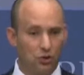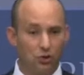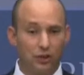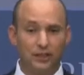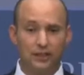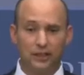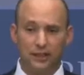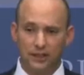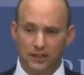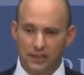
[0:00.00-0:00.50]
So
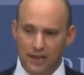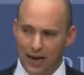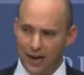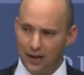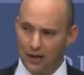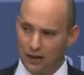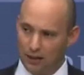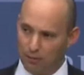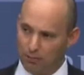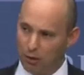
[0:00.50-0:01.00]
this is
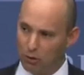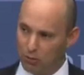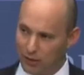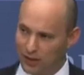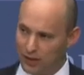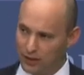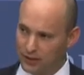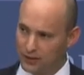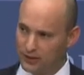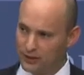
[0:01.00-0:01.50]
not
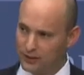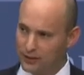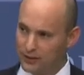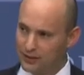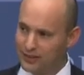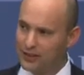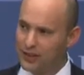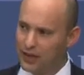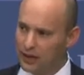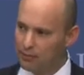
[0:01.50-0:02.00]
about us.
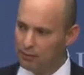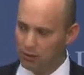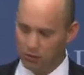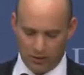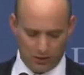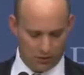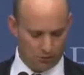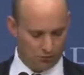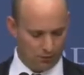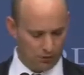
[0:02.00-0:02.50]
It's not
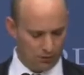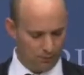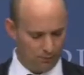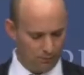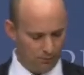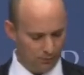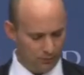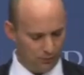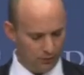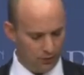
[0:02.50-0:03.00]
about Israel.